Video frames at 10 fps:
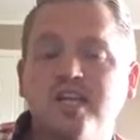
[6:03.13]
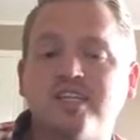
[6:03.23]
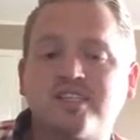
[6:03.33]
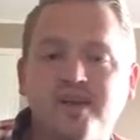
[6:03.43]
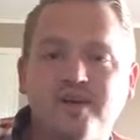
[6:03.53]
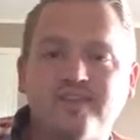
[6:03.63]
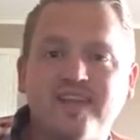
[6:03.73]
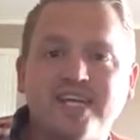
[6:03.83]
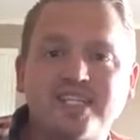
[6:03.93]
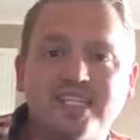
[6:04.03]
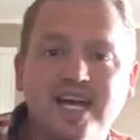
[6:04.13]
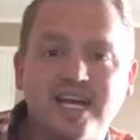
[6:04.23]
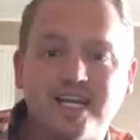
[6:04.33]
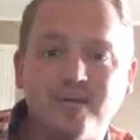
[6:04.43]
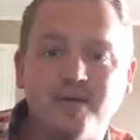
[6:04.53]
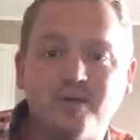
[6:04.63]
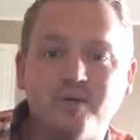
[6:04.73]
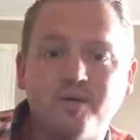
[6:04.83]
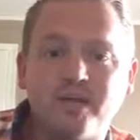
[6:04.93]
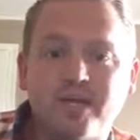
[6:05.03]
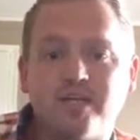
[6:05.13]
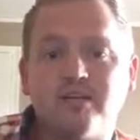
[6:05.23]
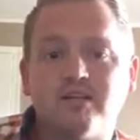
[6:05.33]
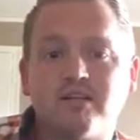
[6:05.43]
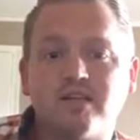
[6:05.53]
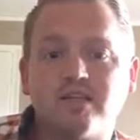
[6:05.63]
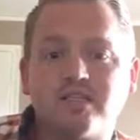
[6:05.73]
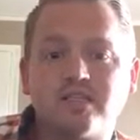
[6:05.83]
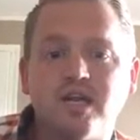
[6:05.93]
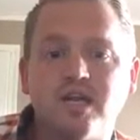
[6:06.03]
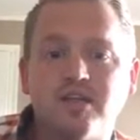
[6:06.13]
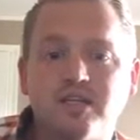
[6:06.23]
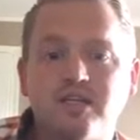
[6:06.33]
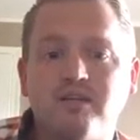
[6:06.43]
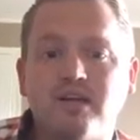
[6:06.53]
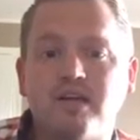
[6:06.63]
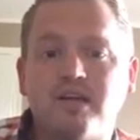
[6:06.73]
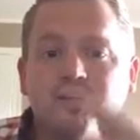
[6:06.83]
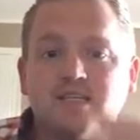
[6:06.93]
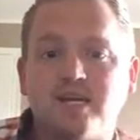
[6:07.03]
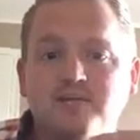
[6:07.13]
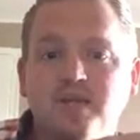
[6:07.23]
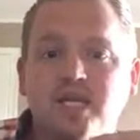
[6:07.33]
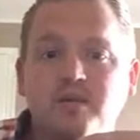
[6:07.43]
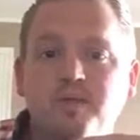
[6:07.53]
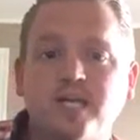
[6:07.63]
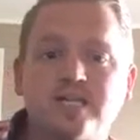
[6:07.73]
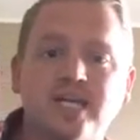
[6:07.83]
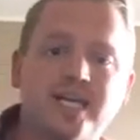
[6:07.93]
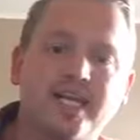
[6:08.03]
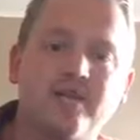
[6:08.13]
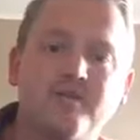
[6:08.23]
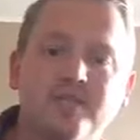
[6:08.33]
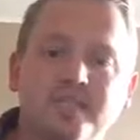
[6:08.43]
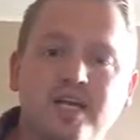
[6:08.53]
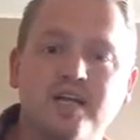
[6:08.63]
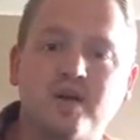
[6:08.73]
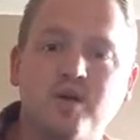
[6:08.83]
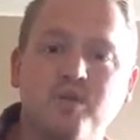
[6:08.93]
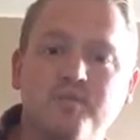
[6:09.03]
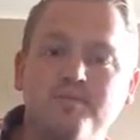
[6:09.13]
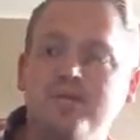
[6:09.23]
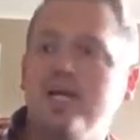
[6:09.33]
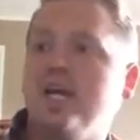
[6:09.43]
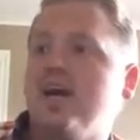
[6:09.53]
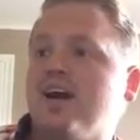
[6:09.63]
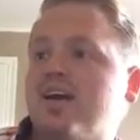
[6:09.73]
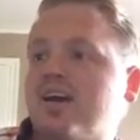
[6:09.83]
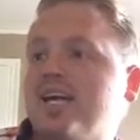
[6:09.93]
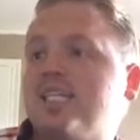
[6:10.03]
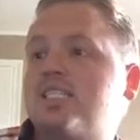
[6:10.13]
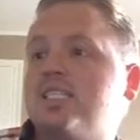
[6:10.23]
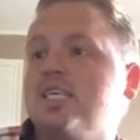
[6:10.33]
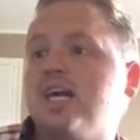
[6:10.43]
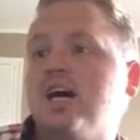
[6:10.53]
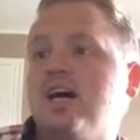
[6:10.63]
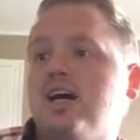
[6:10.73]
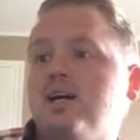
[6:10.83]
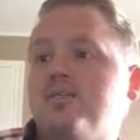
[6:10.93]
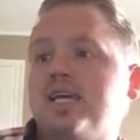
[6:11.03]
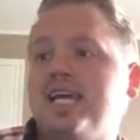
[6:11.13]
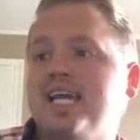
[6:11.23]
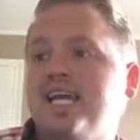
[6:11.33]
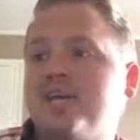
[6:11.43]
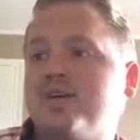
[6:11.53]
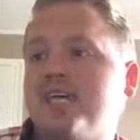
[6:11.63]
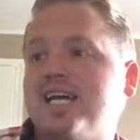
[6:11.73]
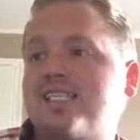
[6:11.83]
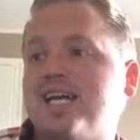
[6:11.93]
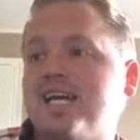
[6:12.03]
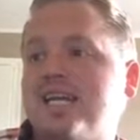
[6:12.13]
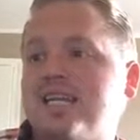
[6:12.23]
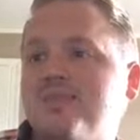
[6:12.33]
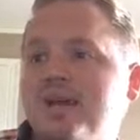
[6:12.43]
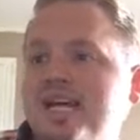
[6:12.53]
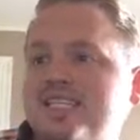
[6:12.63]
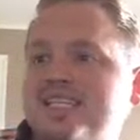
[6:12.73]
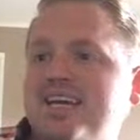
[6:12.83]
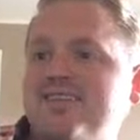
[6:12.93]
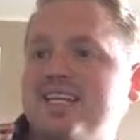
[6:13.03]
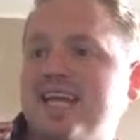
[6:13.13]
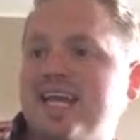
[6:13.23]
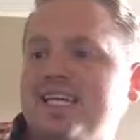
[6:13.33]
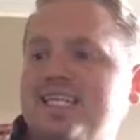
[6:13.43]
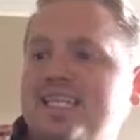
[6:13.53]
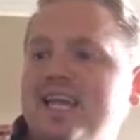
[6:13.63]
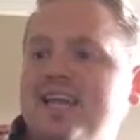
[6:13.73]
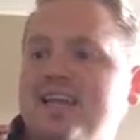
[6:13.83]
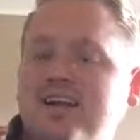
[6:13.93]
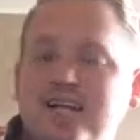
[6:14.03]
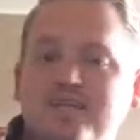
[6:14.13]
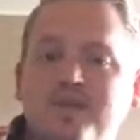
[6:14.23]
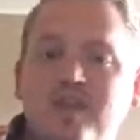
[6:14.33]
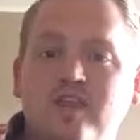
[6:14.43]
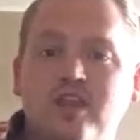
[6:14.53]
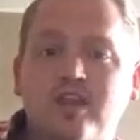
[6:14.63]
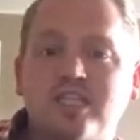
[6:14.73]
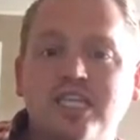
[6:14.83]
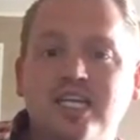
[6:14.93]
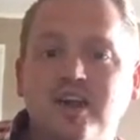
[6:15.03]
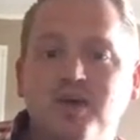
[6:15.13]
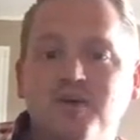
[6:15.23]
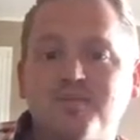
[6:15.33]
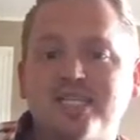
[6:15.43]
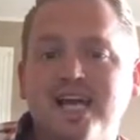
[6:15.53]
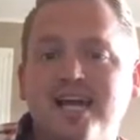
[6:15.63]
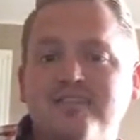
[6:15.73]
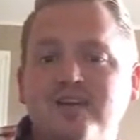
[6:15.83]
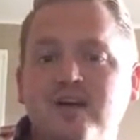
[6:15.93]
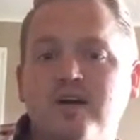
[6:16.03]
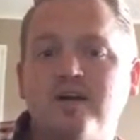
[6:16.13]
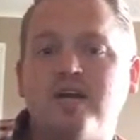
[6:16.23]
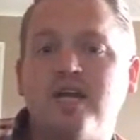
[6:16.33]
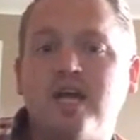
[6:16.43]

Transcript: So if that's not you and you're looking to sell, then you need to contact me because I can help you sell your home. All right. In Odessa, in the past 7 days, there has been 13 homes that have gone